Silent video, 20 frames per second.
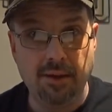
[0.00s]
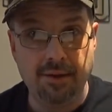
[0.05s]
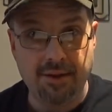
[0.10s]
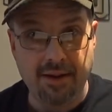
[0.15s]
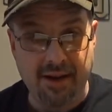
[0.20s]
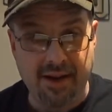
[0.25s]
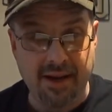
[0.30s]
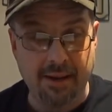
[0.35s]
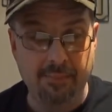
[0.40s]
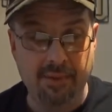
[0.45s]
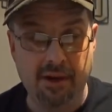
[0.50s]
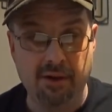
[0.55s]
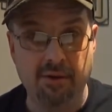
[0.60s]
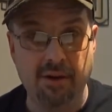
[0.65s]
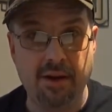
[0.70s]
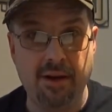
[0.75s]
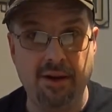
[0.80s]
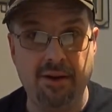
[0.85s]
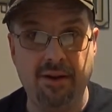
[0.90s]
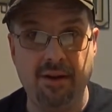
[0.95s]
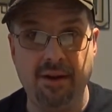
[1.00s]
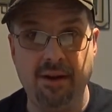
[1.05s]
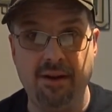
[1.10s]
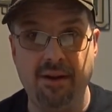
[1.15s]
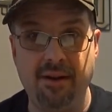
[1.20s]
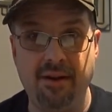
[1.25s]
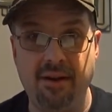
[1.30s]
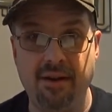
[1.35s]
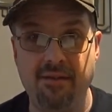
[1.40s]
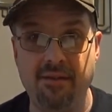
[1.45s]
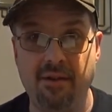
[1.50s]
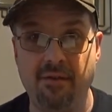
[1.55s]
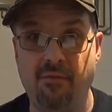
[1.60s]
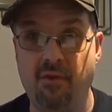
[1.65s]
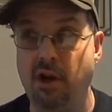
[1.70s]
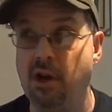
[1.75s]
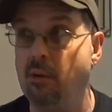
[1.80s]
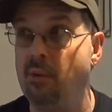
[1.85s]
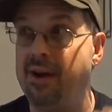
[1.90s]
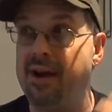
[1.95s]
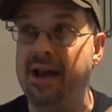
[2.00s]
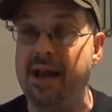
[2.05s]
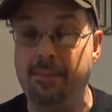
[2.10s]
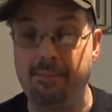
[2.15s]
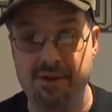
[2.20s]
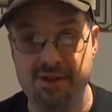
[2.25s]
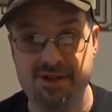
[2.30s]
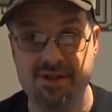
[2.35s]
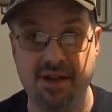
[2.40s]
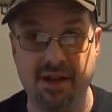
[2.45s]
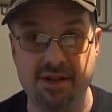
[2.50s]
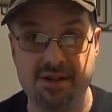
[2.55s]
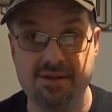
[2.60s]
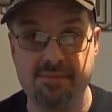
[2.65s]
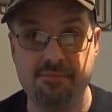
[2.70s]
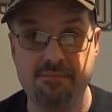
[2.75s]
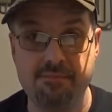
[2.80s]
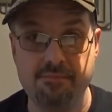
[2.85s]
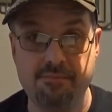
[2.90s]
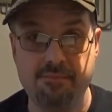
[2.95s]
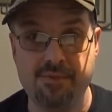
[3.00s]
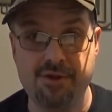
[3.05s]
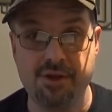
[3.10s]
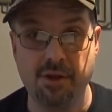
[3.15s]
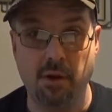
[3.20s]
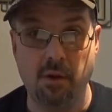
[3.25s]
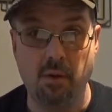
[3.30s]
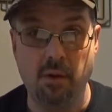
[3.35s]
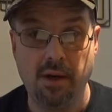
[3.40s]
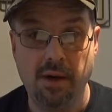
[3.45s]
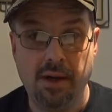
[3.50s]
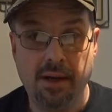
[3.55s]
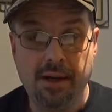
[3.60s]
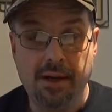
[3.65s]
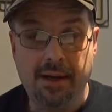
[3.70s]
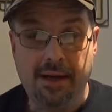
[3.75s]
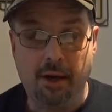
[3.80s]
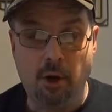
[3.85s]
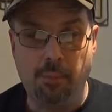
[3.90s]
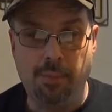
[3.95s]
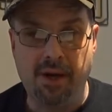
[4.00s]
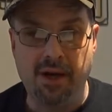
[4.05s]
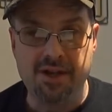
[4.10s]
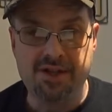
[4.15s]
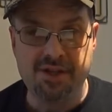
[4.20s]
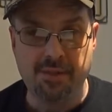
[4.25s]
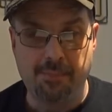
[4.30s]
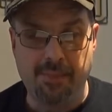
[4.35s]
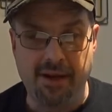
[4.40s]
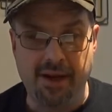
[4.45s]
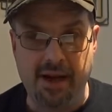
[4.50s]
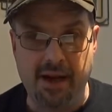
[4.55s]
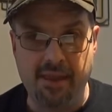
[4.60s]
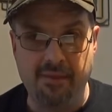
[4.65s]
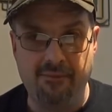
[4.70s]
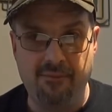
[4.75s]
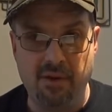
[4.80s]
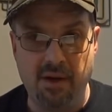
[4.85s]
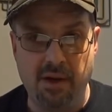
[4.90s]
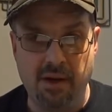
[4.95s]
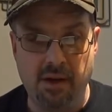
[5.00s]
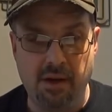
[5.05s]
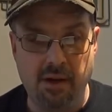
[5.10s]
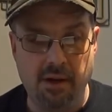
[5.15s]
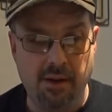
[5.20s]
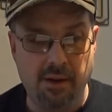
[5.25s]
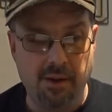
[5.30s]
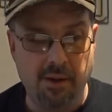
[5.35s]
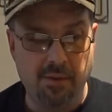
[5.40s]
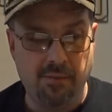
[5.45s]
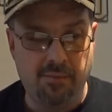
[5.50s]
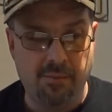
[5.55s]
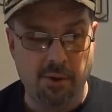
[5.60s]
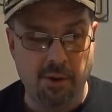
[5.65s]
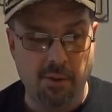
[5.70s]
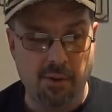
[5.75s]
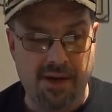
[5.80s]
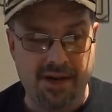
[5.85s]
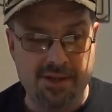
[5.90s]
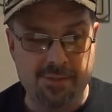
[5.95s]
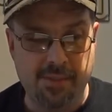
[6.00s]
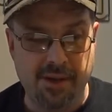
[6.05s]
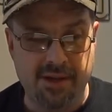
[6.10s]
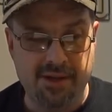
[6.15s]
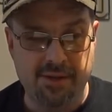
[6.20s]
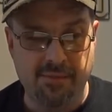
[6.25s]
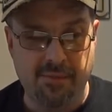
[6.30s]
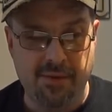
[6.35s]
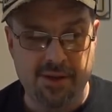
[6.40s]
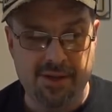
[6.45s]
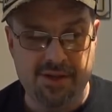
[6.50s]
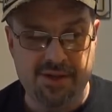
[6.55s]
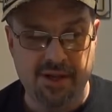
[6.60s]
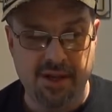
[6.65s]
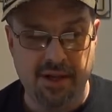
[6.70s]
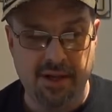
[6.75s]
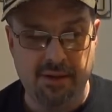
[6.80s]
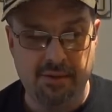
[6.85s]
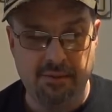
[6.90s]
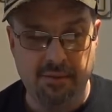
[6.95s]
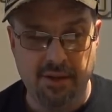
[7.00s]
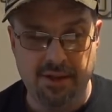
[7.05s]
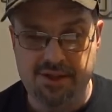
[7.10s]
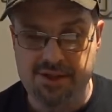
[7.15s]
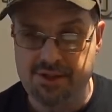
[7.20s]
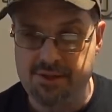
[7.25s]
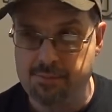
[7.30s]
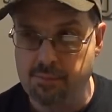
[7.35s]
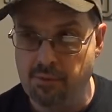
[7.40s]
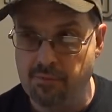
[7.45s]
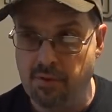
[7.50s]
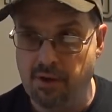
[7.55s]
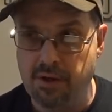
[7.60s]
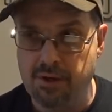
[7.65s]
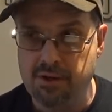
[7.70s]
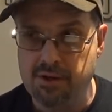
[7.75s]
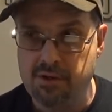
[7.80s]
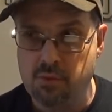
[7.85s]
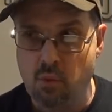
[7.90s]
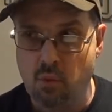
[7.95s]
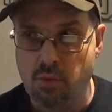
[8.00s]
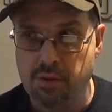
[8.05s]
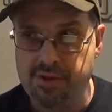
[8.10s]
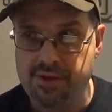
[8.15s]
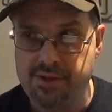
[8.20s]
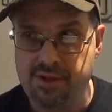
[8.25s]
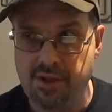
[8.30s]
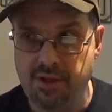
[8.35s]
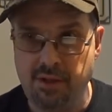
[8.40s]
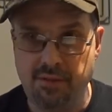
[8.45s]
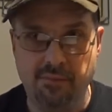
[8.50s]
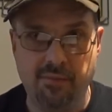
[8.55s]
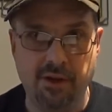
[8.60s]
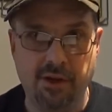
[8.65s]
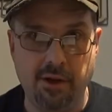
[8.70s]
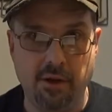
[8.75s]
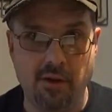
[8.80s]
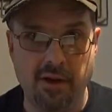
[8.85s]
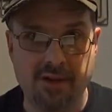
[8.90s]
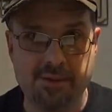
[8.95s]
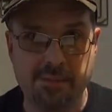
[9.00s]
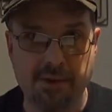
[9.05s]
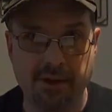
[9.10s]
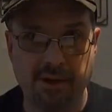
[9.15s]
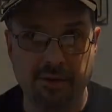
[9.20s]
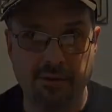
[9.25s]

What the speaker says: They can be created in the following happenstance. So I hope you got something out of the photo aspect of this, and let's move on towards the video aspect.